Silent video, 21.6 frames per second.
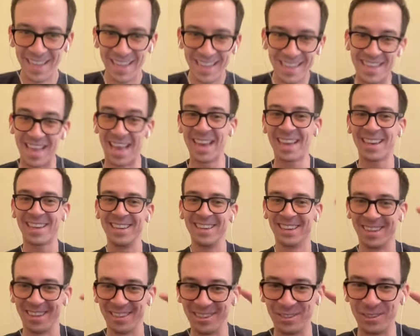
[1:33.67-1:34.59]

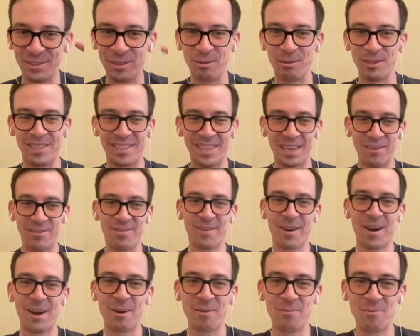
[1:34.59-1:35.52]
technical, so to say,
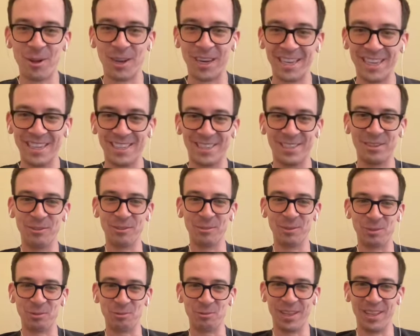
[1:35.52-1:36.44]
firewall
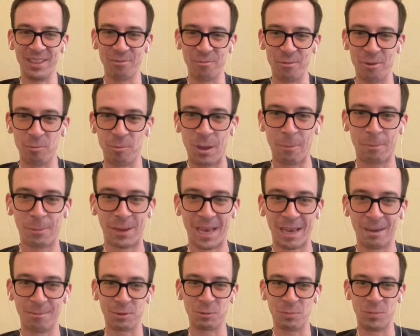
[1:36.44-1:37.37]
issues with
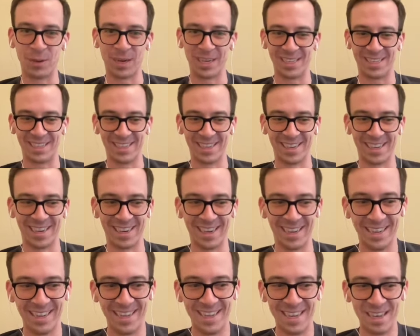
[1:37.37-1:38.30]
webcams, but
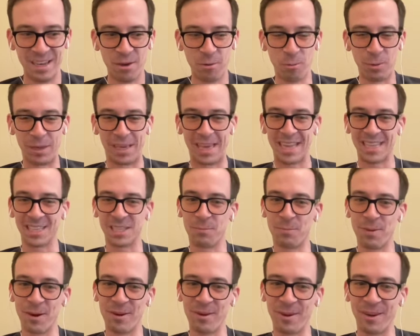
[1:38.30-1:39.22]
we can't
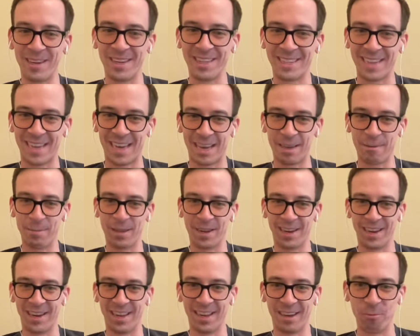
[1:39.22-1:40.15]
spare any time,
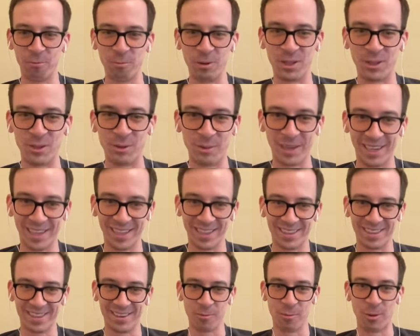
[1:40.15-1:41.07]
and we're doing
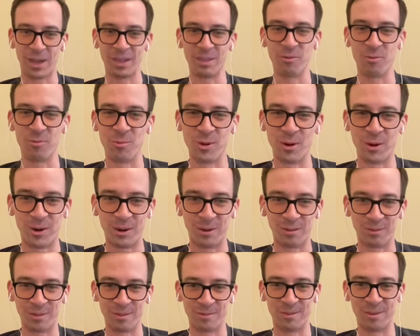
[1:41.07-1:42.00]
it right raw
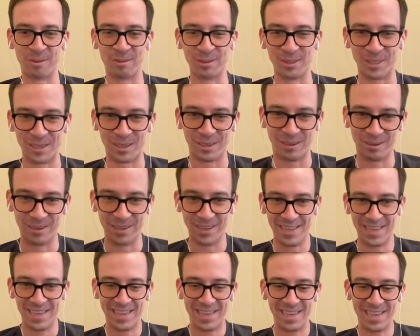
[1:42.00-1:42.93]
off the phone. So,
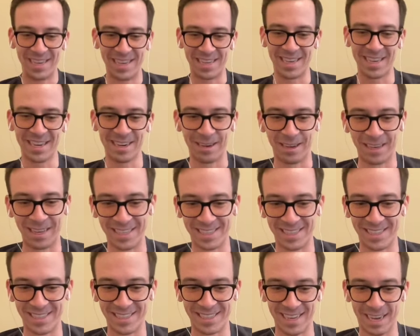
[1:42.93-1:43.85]
yeah,
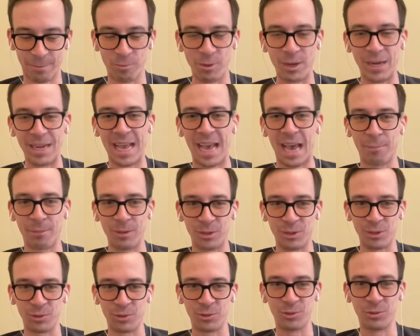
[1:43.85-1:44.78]
I'm really happy
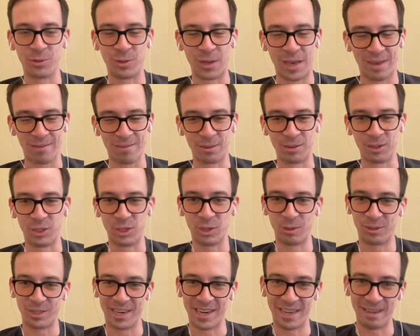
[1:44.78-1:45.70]
to have you on the show
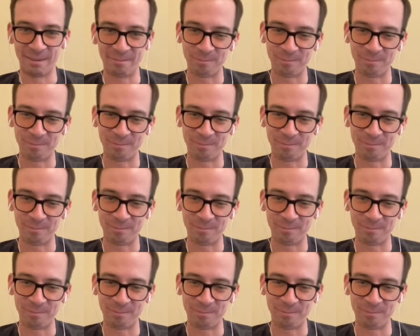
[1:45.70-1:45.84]
today.